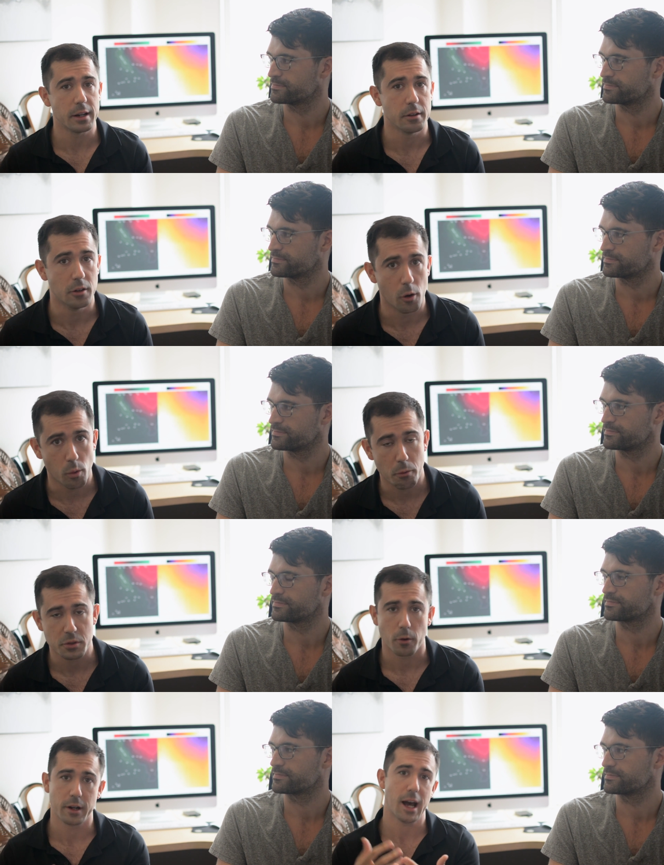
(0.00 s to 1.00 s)
Speaker 1: didn't know what
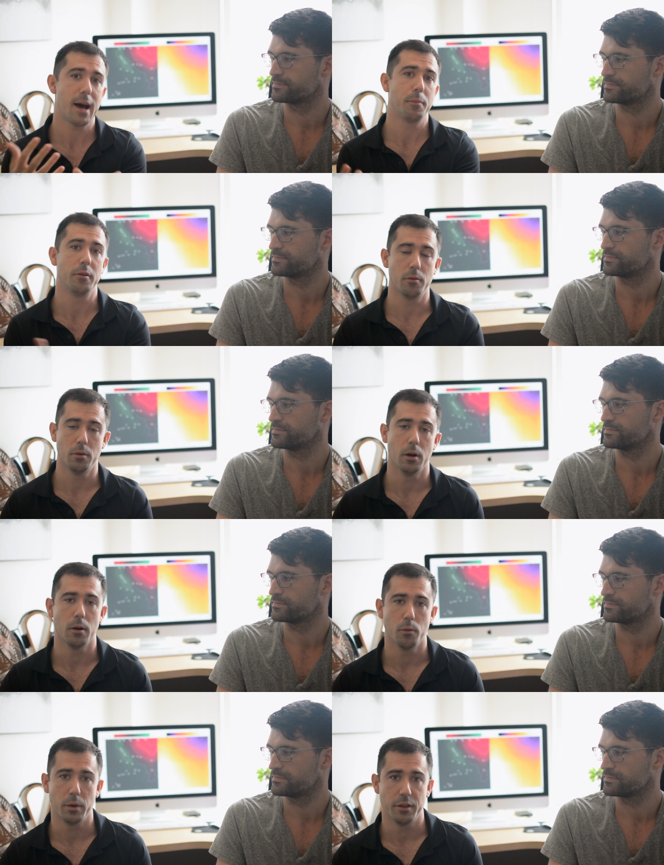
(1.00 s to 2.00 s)
was going to happen
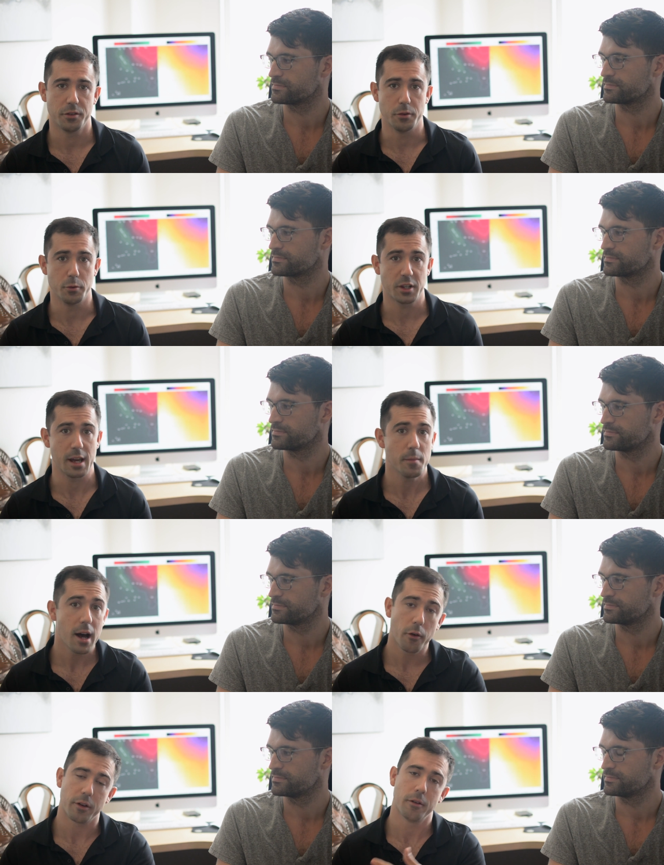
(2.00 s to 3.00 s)
when this news came
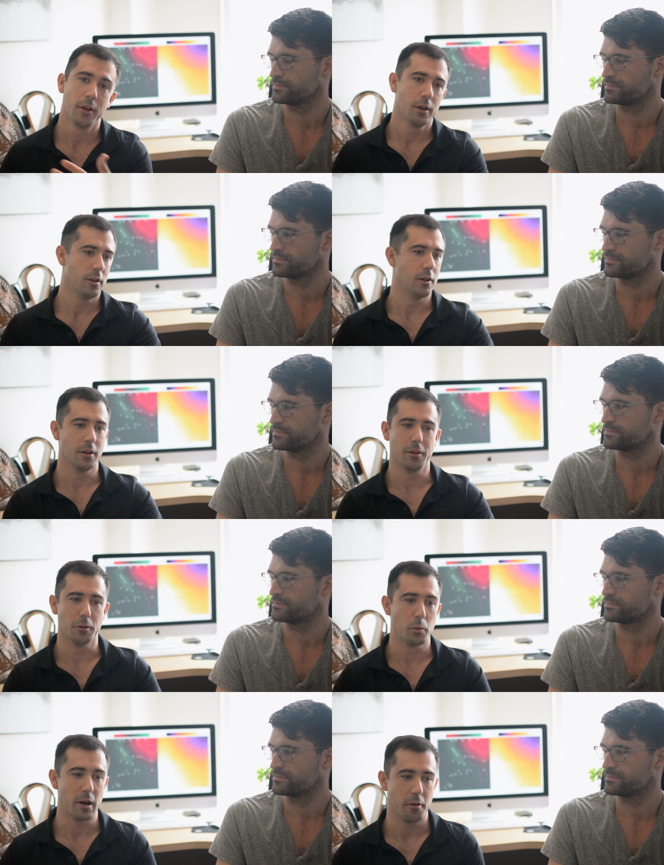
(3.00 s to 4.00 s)
out. And
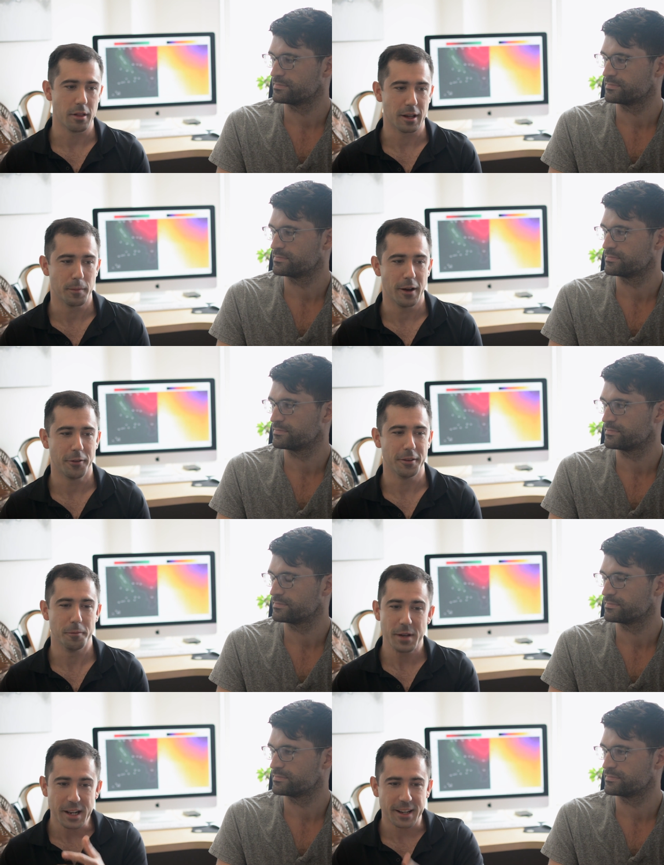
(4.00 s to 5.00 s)
the weird thing about
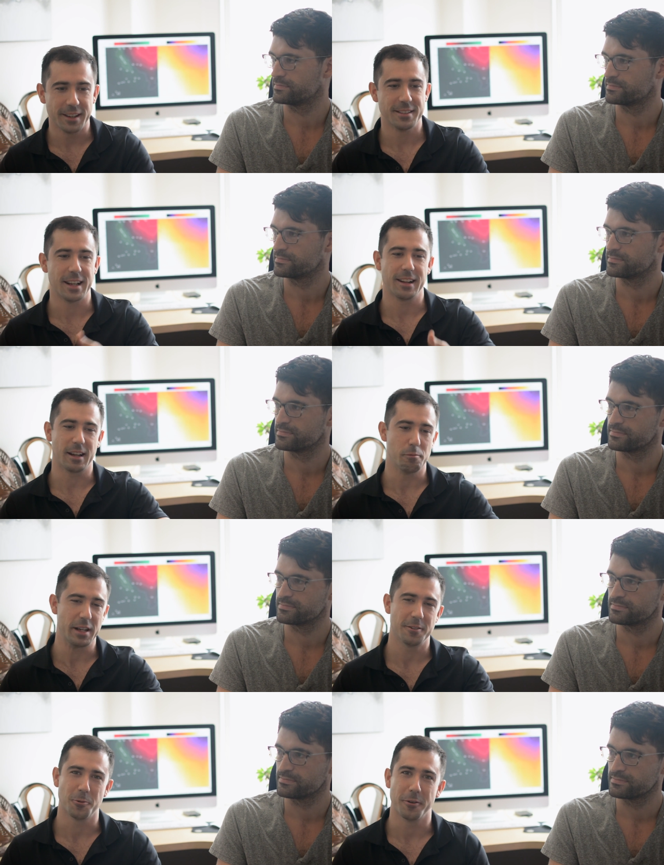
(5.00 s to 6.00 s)
the media is that it can
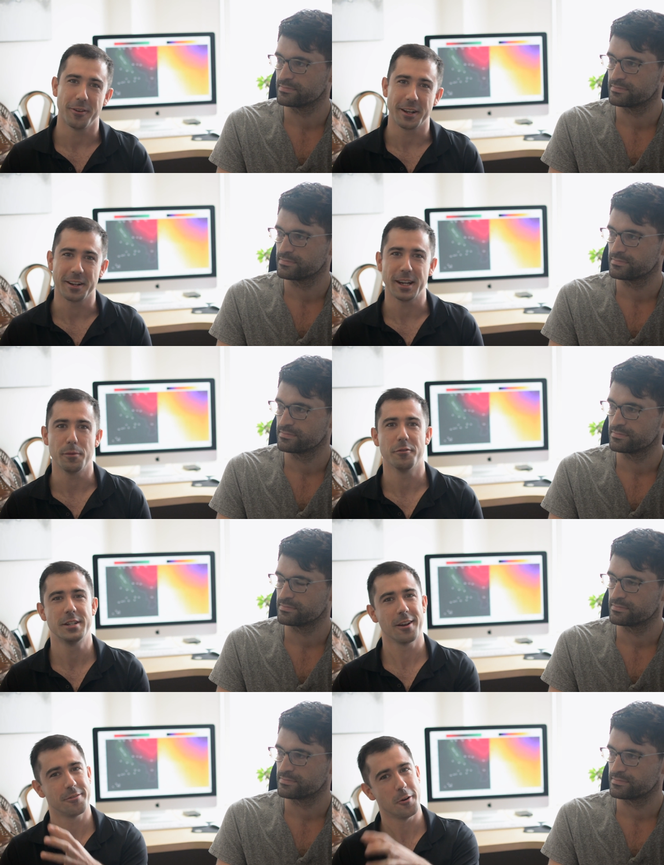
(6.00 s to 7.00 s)
be sort of like a game of
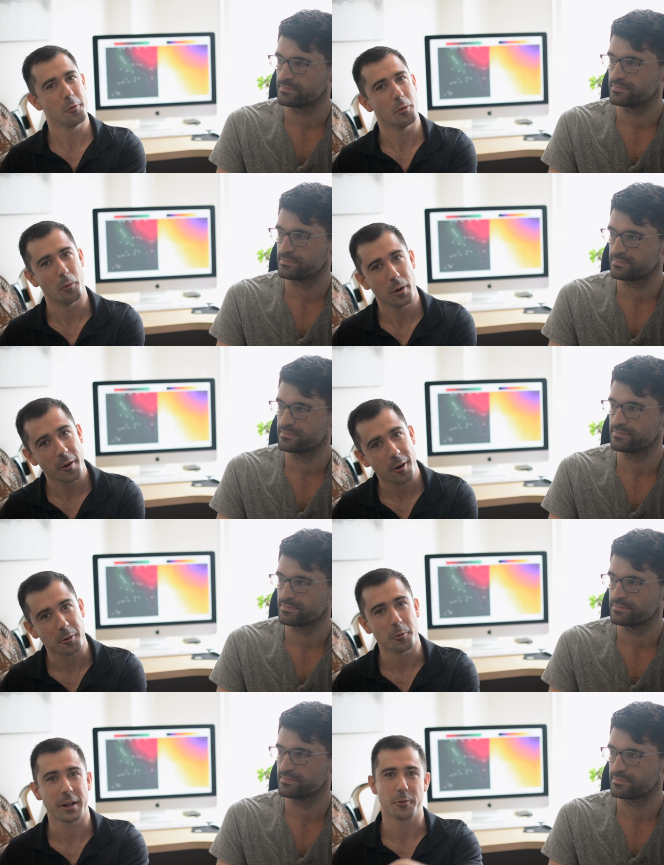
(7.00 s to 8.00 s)
telephone where one
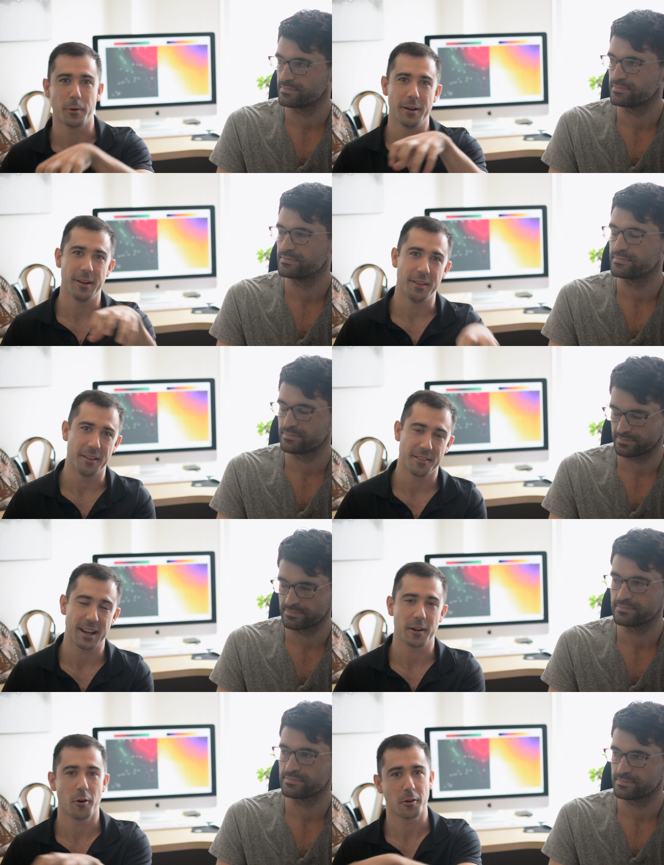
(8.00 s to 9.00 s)
article gets written and then the
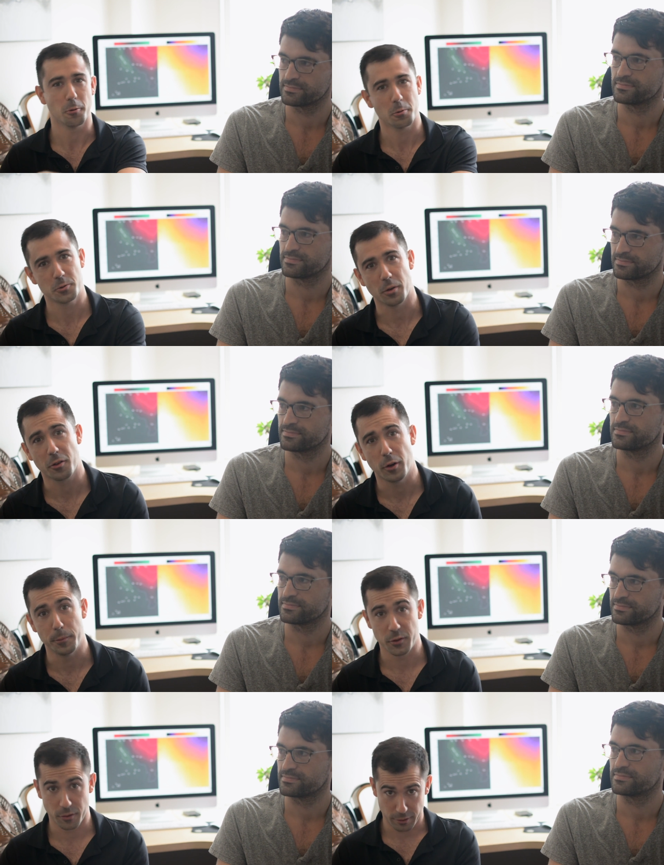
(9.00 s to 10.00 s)
second article sort of
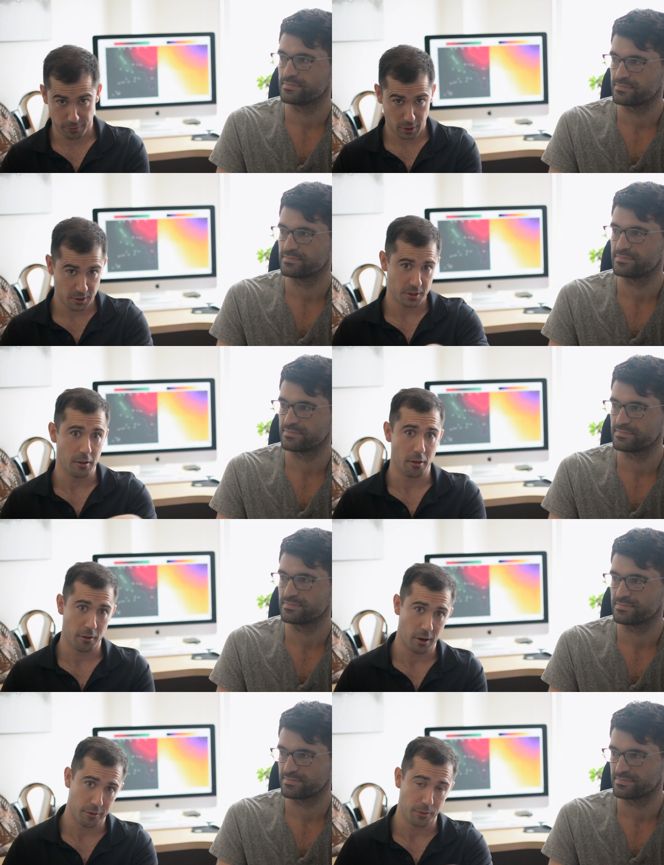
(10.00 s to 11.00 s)
cribs from the first and the
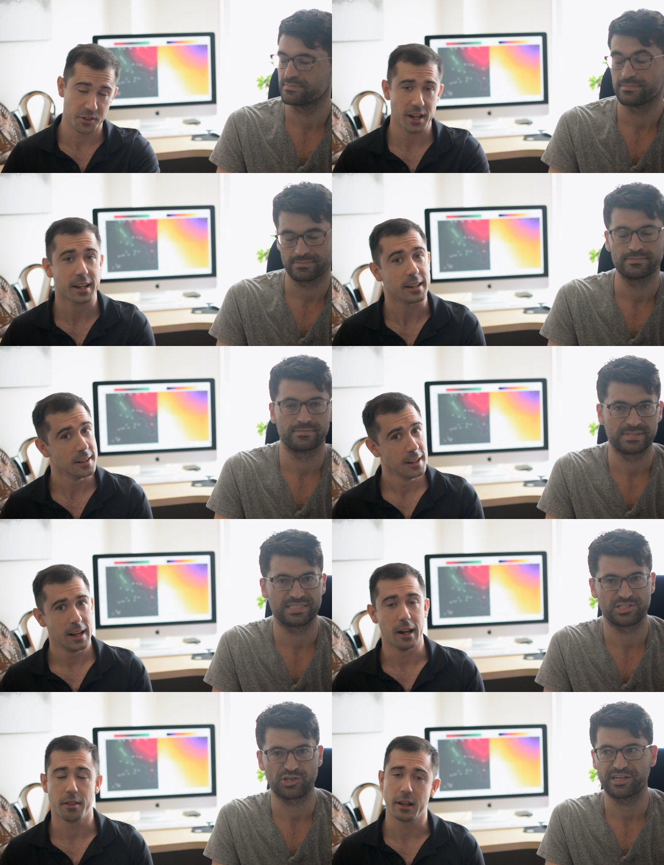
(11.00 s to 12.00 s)
third from the second.
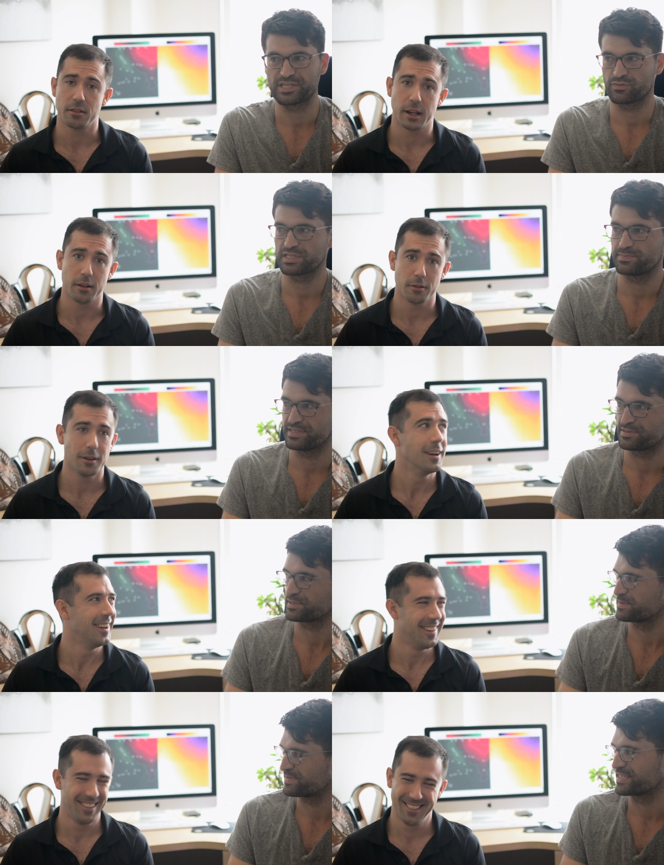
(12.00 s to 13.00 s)
It's and Chinese whispers or
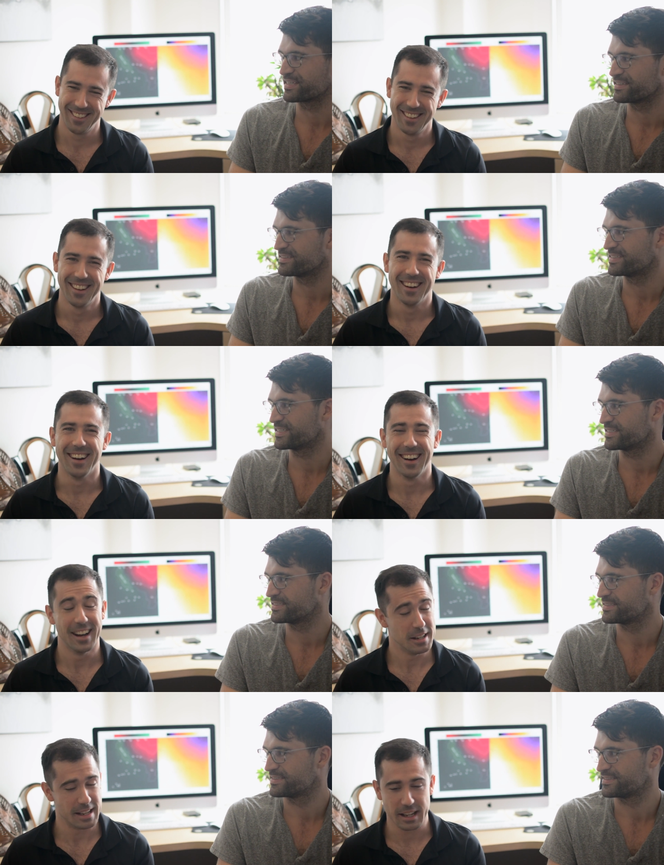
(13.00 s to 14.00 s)
something going on.
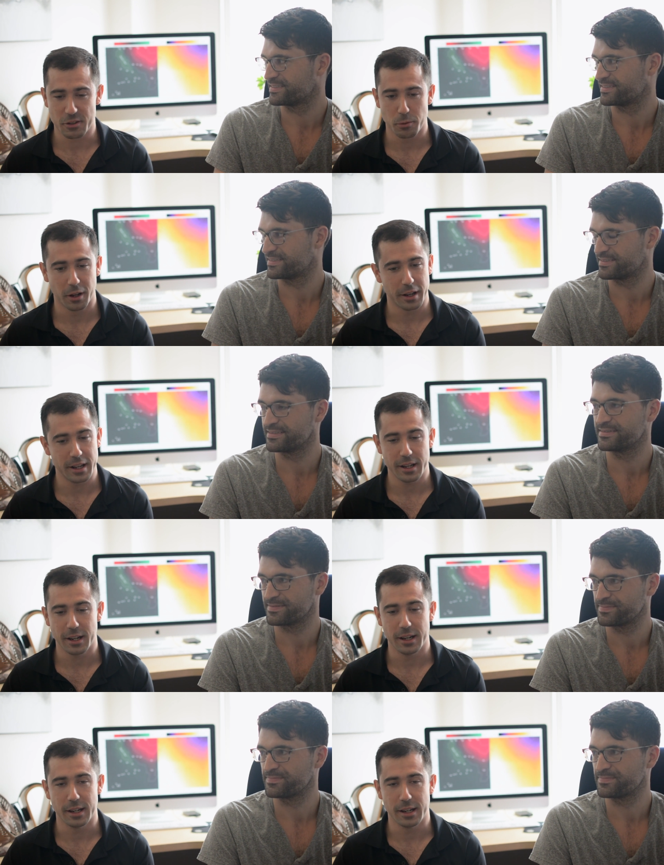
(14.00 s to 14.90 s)
Yeah. It gets really,